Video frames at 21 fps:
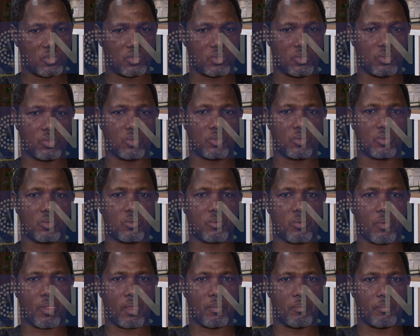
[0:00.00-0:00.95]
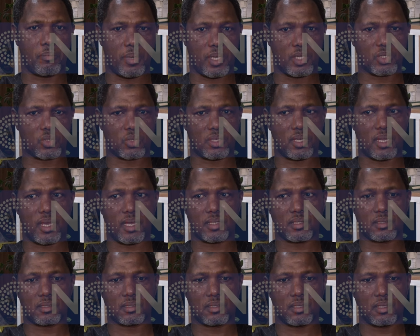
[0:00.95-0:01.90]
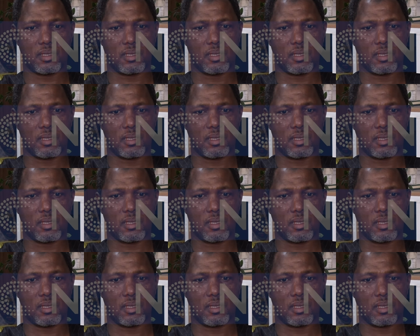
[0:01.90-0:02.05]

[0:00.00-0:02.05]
So based on that,